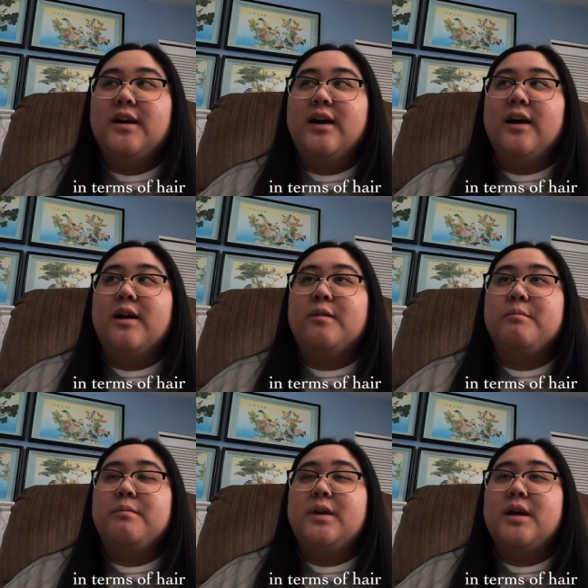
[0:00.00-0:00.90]

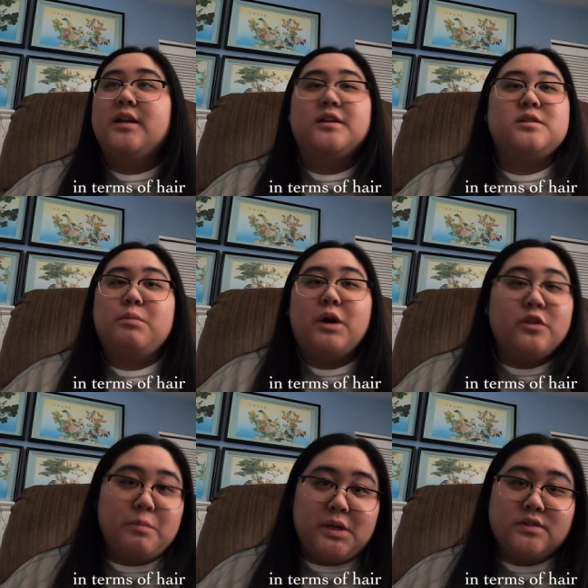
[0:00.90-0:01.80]
Um, and it doesn't
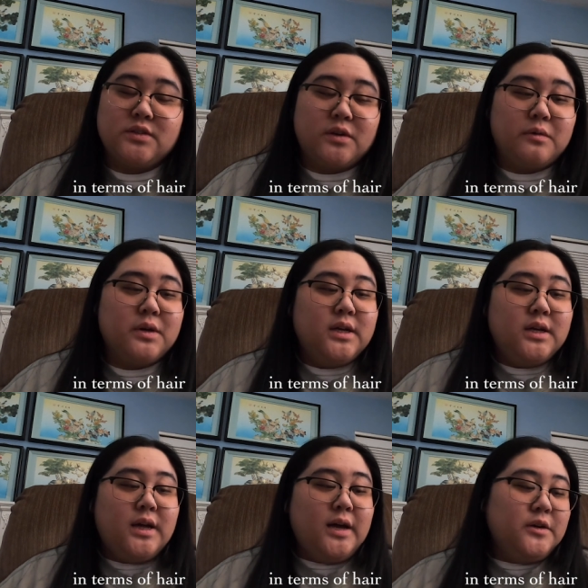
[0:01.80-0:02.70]
bother me. So
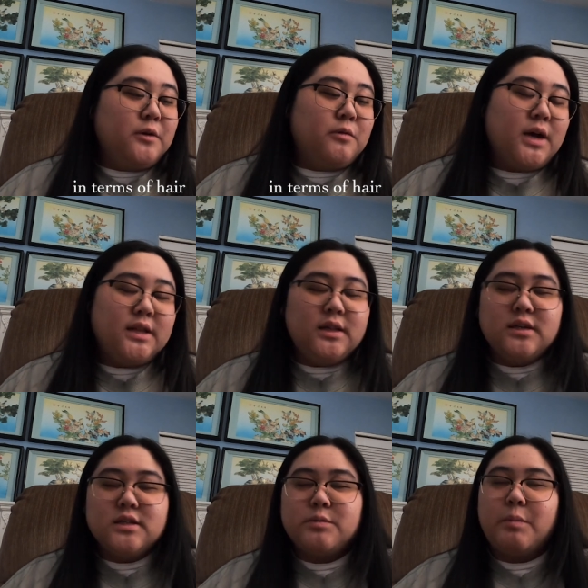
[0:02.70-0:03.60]
I don't know. I
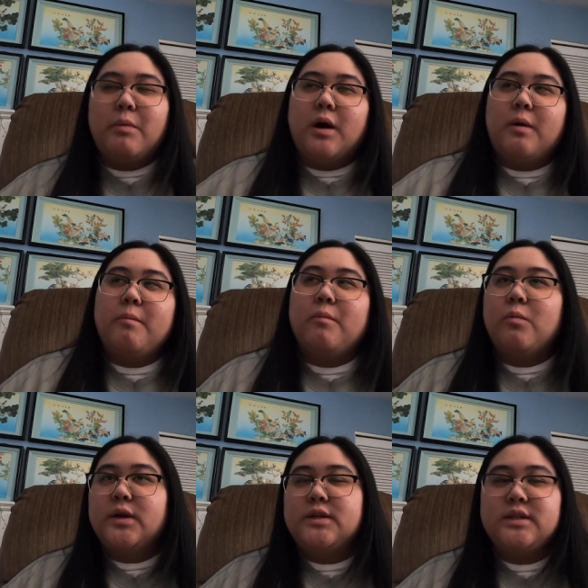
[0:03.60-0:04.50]
think because my
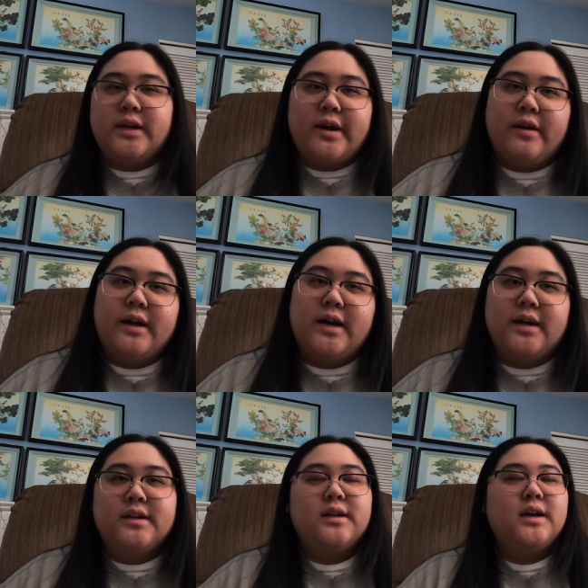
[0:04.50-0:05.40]
mom wanted to get a
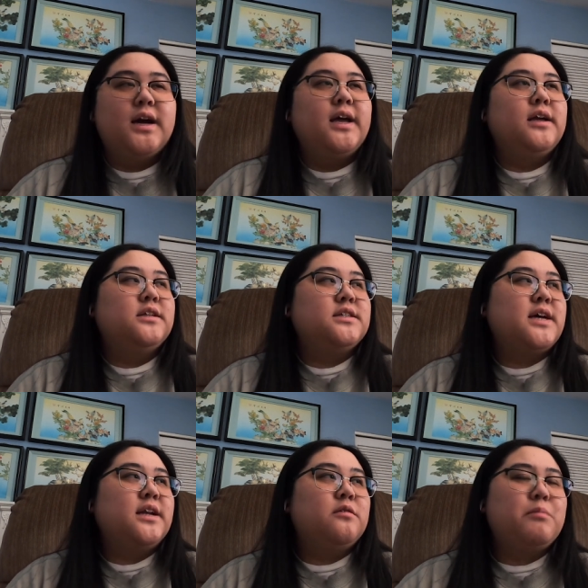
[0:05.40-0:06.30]
haircut, I
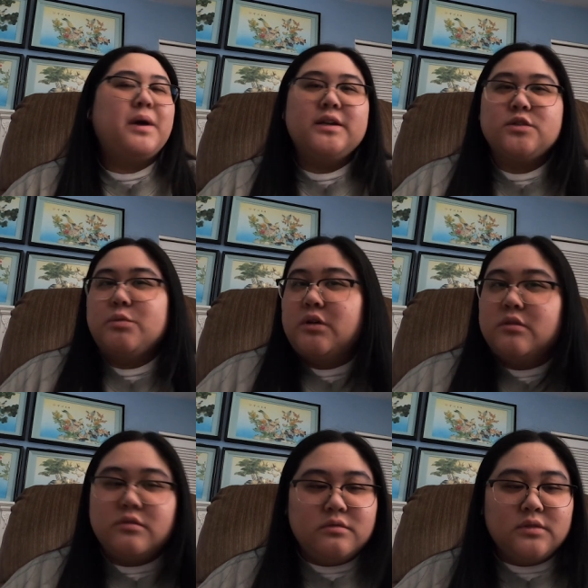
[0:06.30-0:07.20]
decided might as
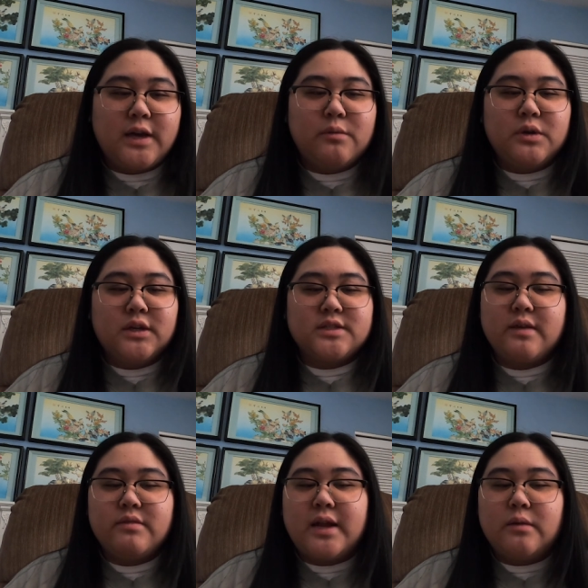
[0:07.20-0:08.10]
well get one because
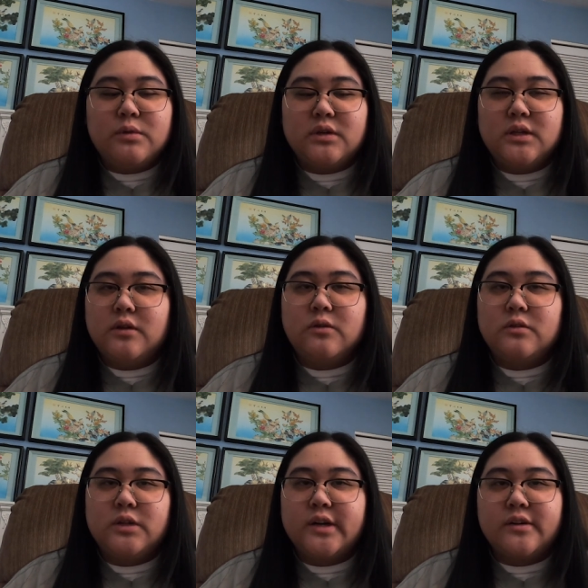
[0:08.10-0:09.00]
I haven't had one in the
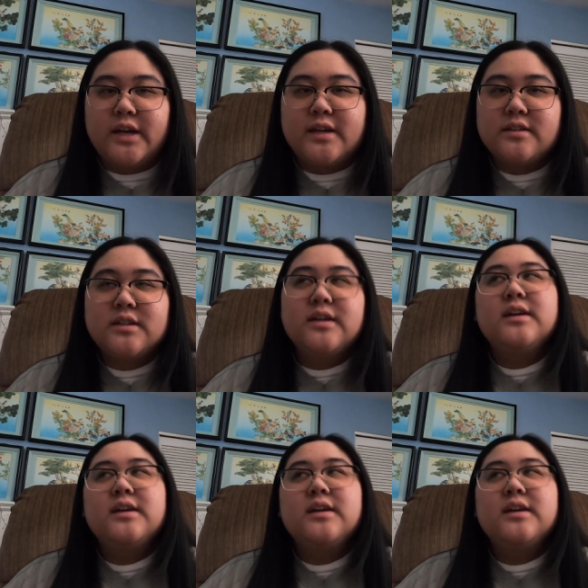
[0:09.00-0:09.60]
whole year yet.